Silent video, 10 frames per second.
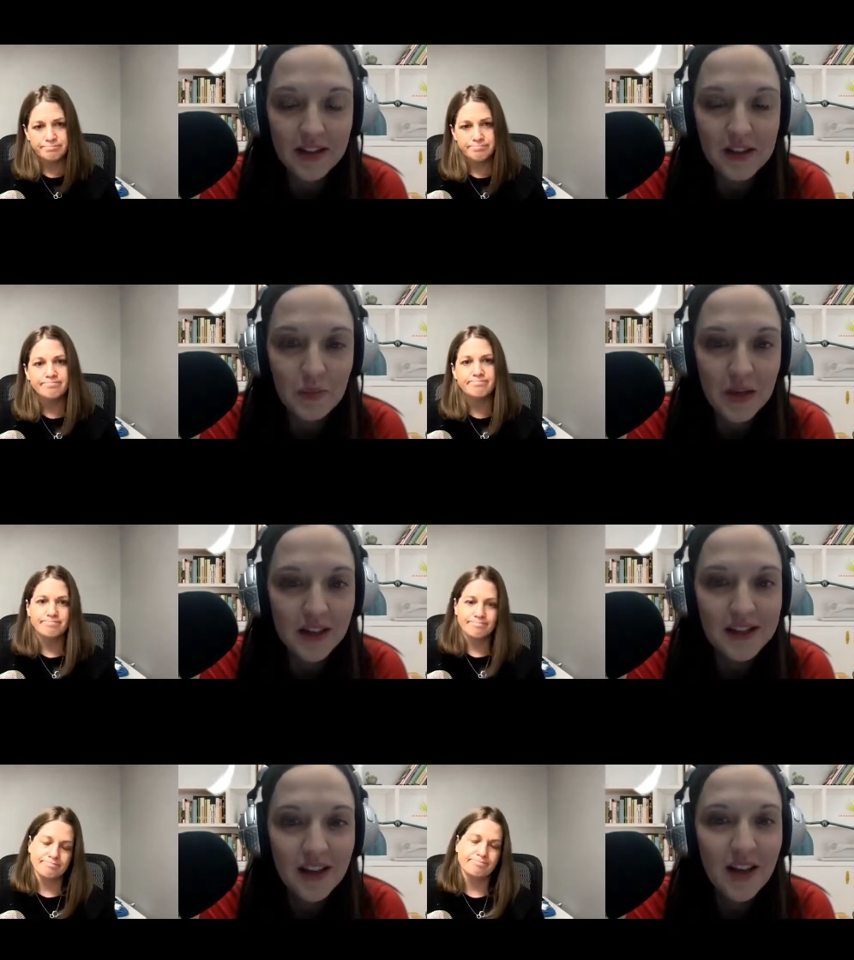Speaker 1: this
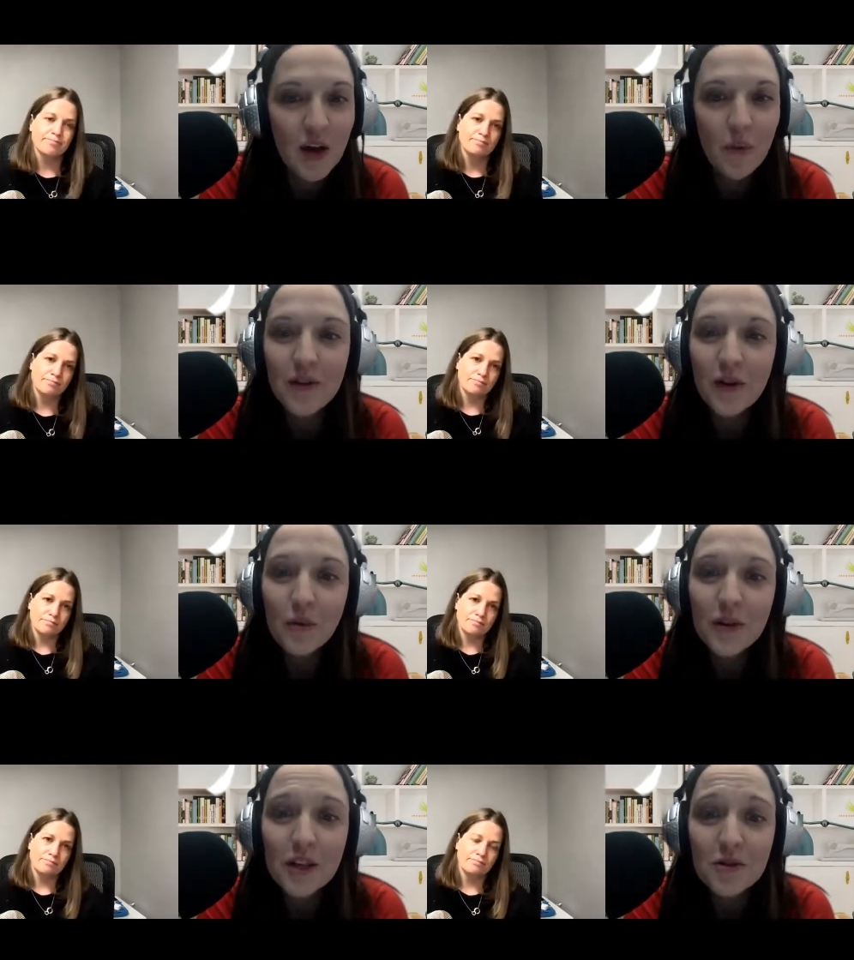because when the
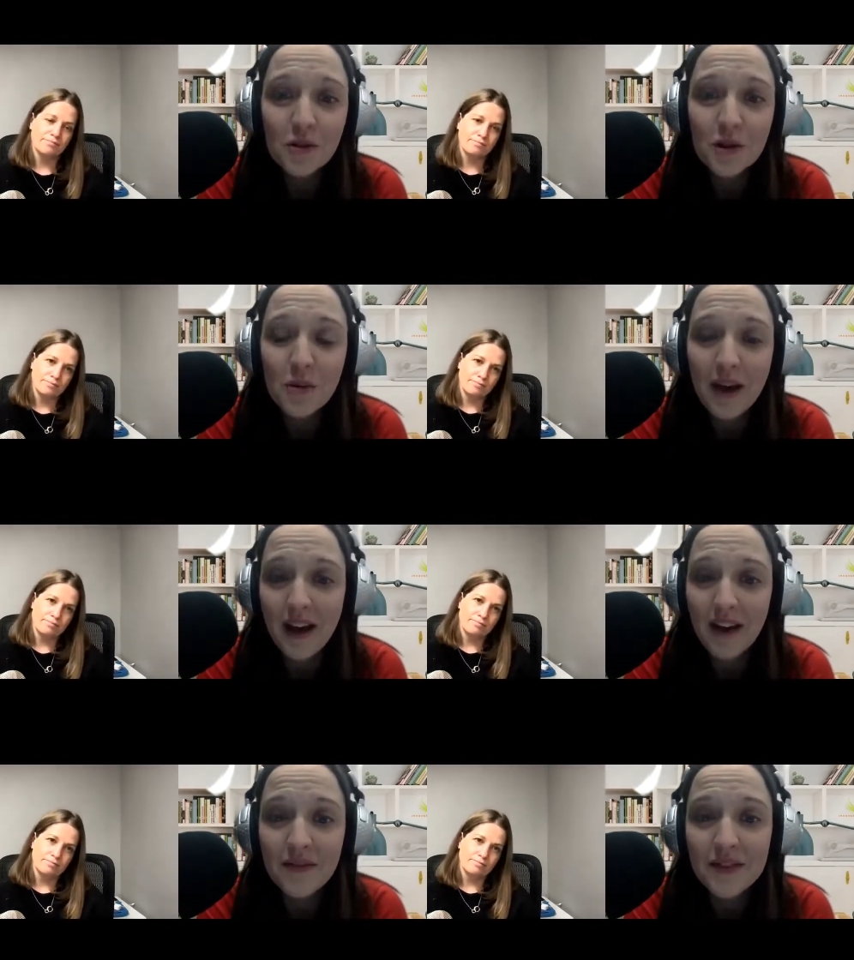only control you
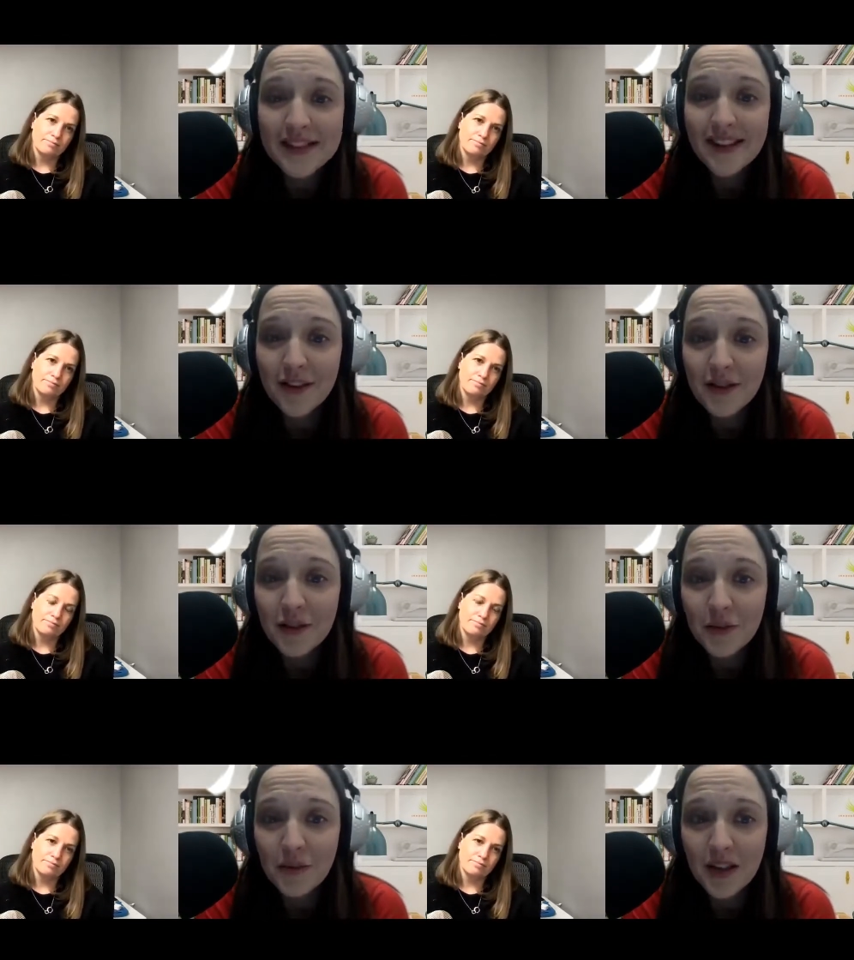have is not
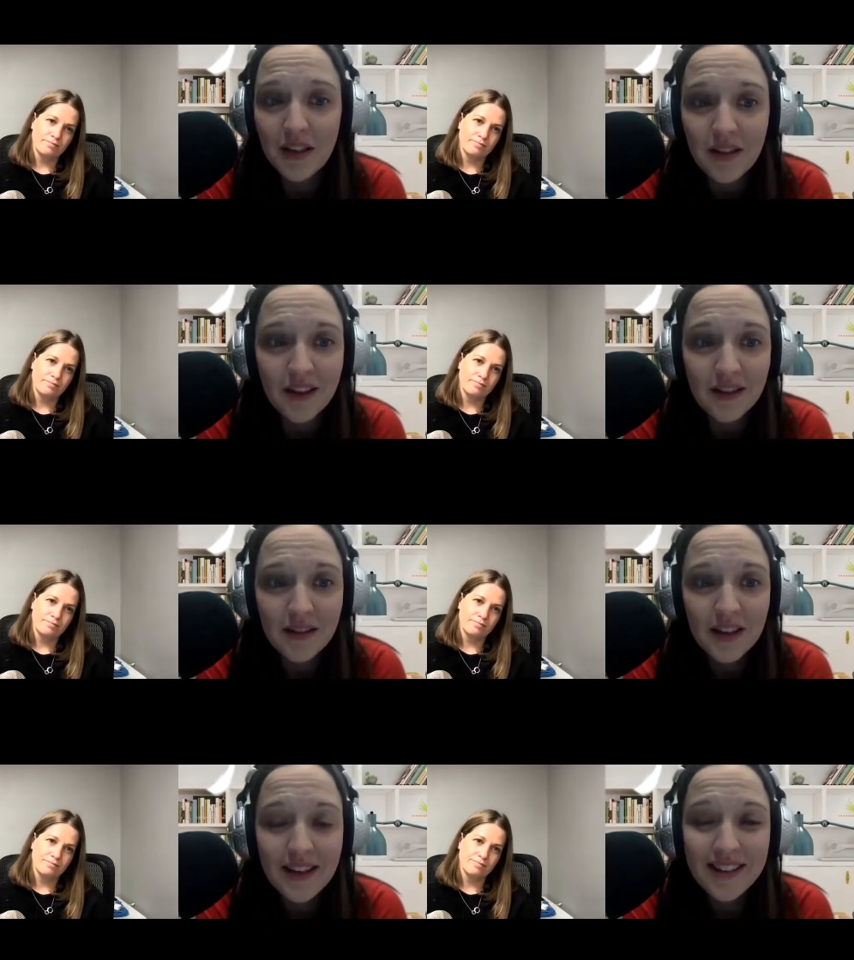to do anything